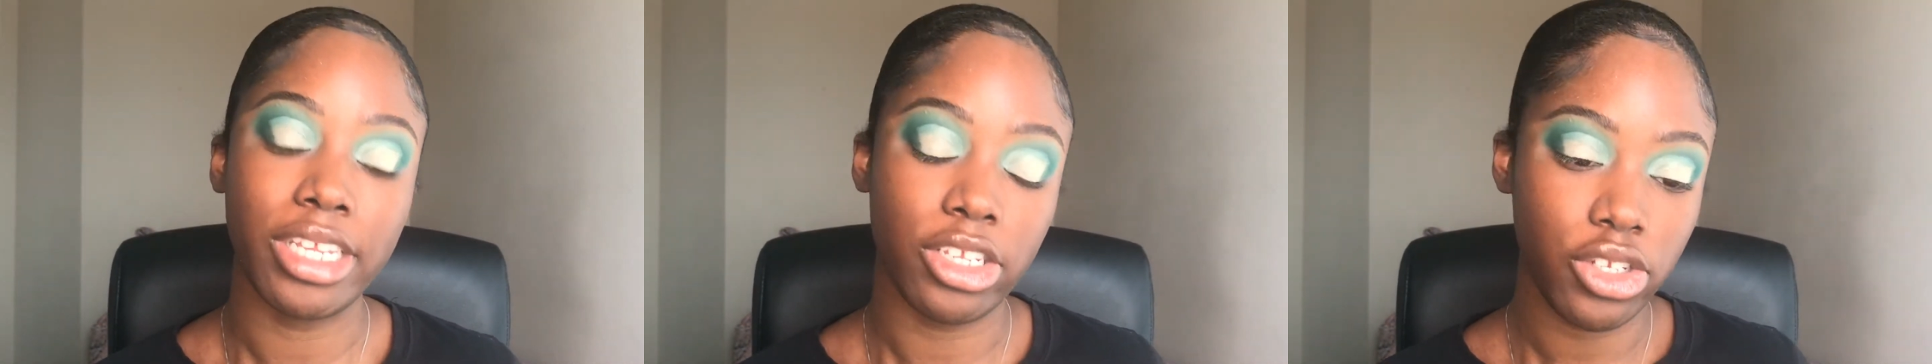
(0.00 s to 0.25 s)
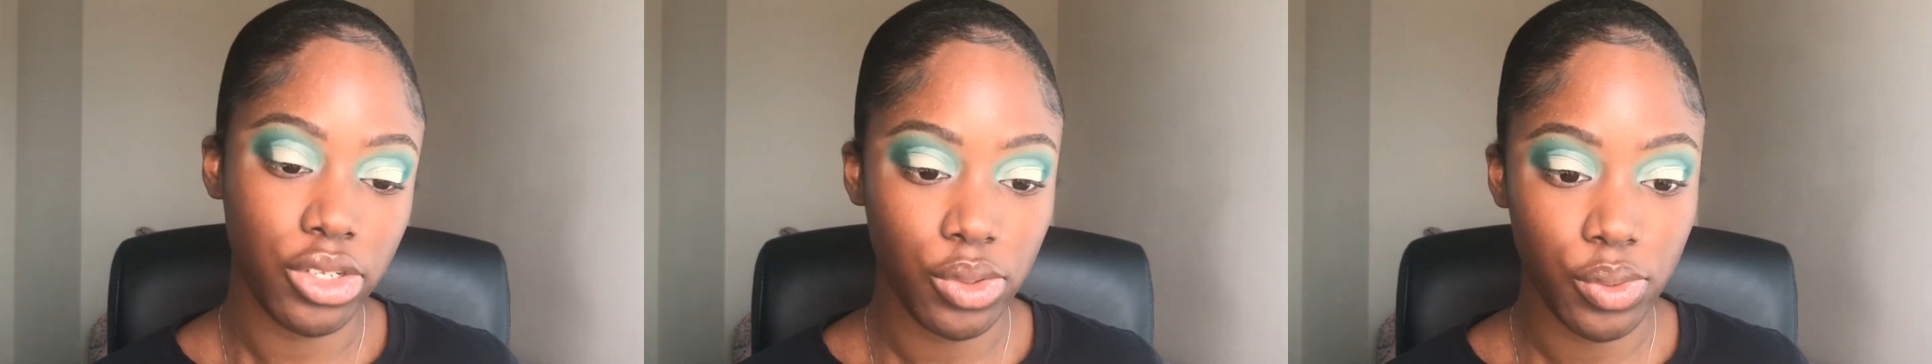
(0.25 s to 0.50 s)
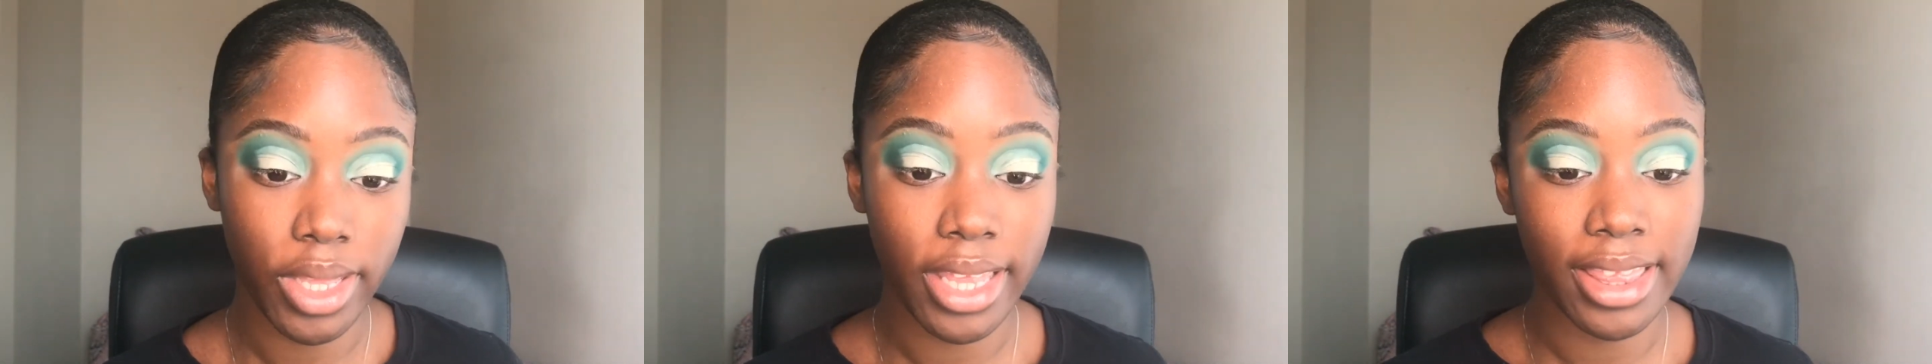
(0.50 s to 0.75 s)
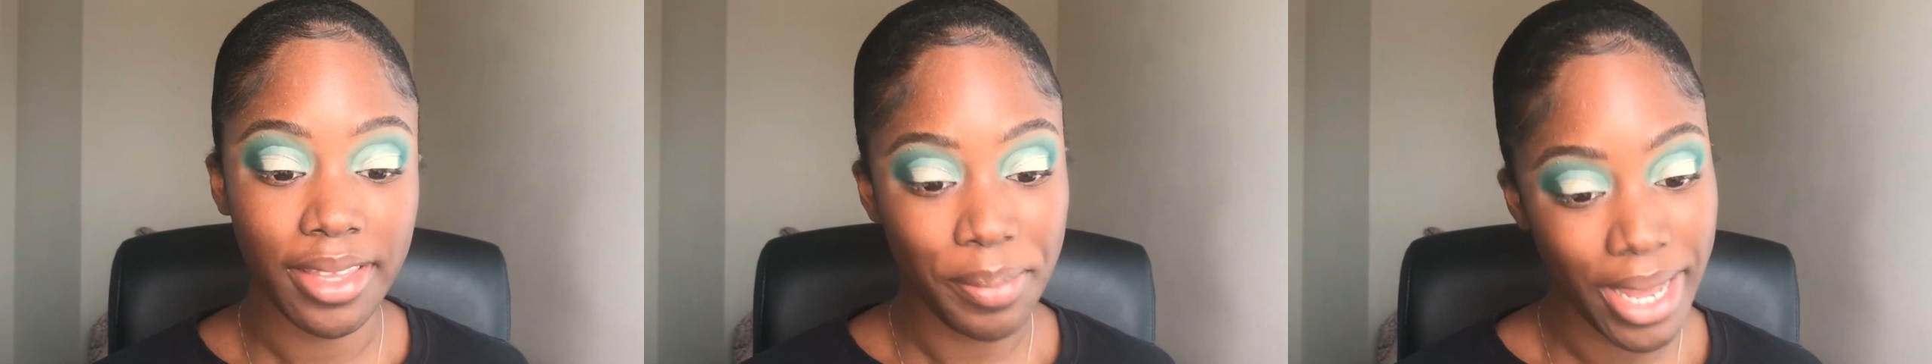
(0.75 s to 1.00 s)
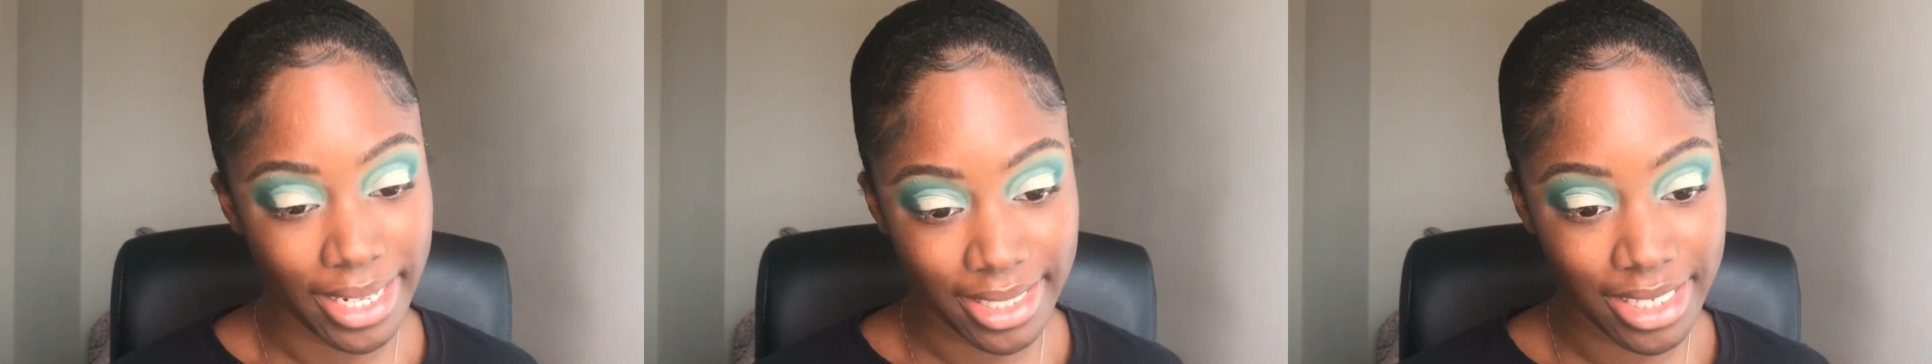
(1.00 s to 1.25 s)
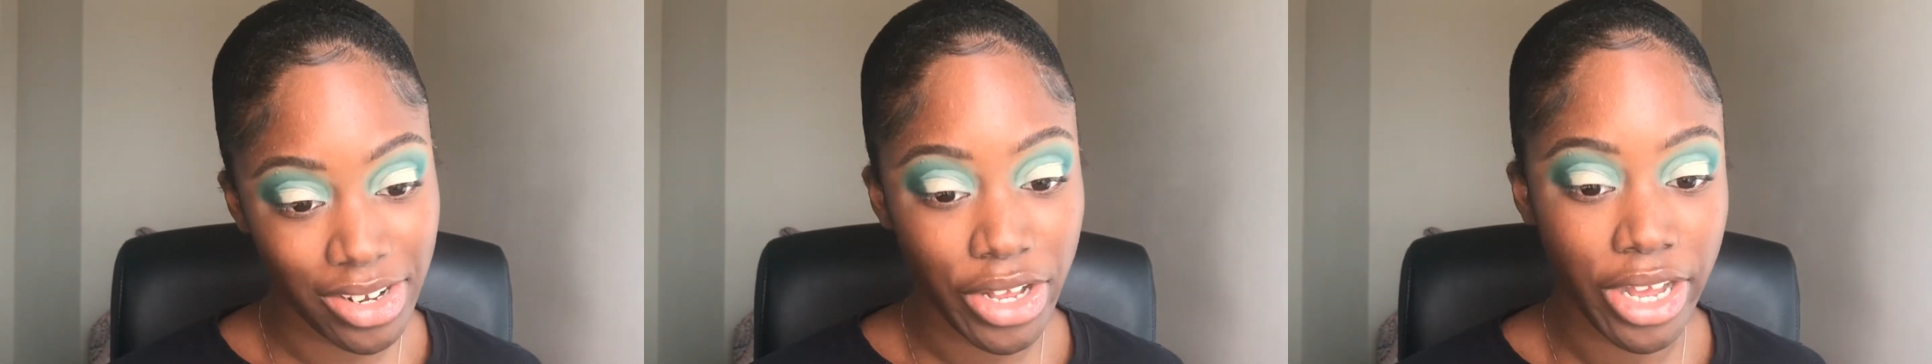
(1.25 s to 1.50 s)
into the
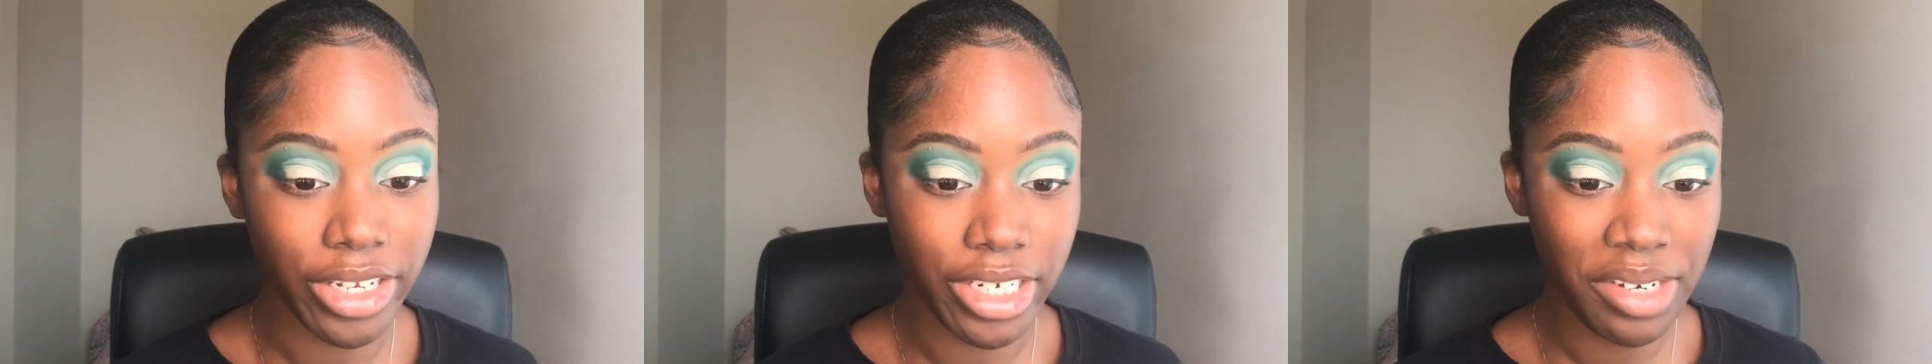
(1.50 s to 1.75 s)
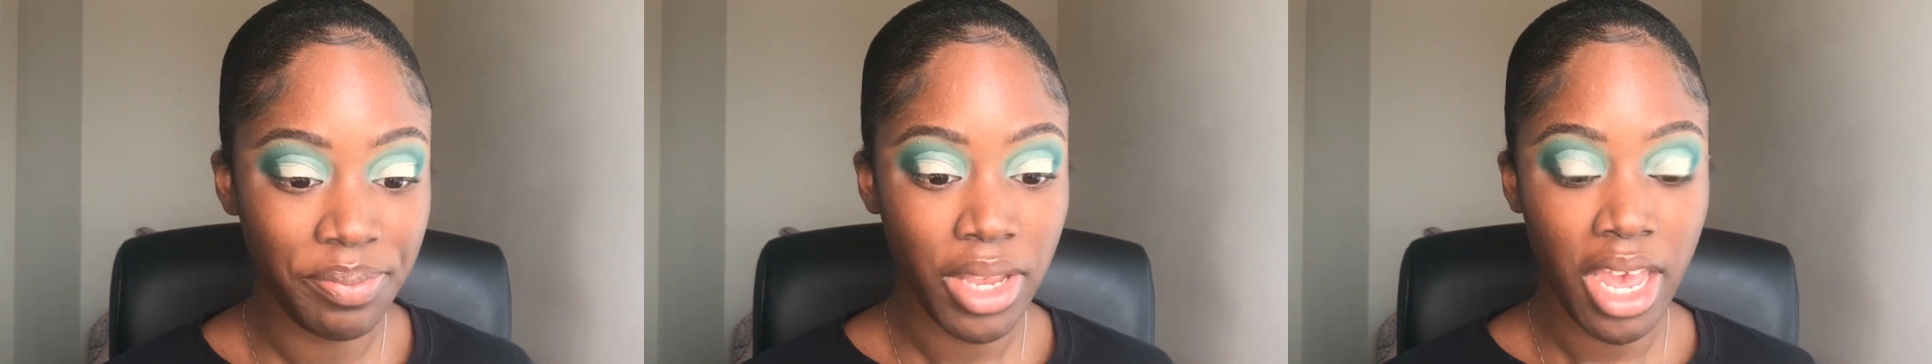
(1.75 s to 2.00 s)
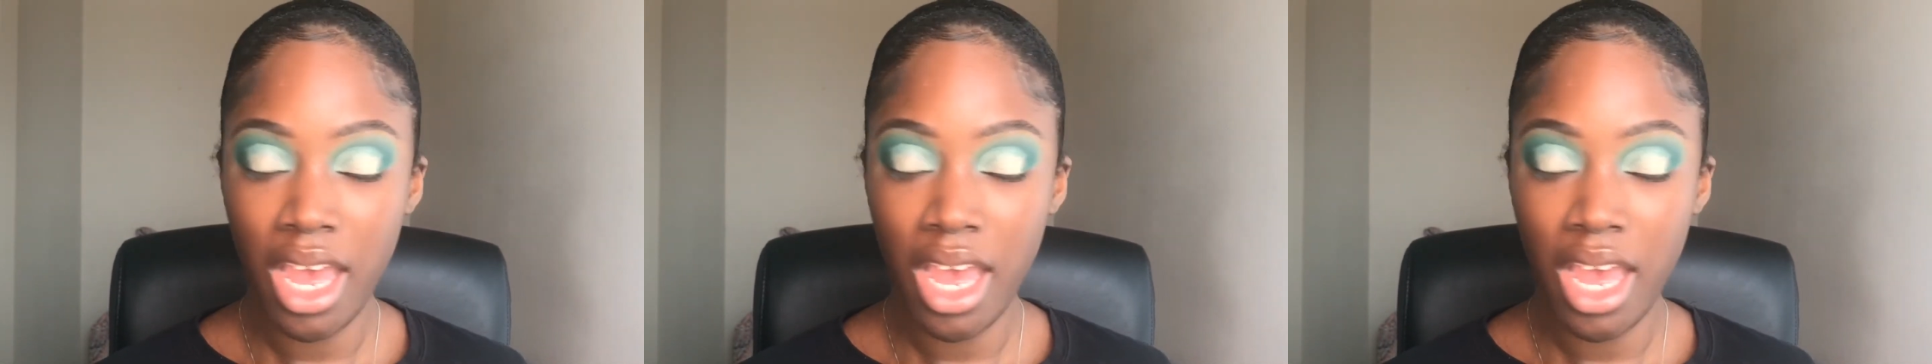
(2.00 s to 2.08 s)
pastel color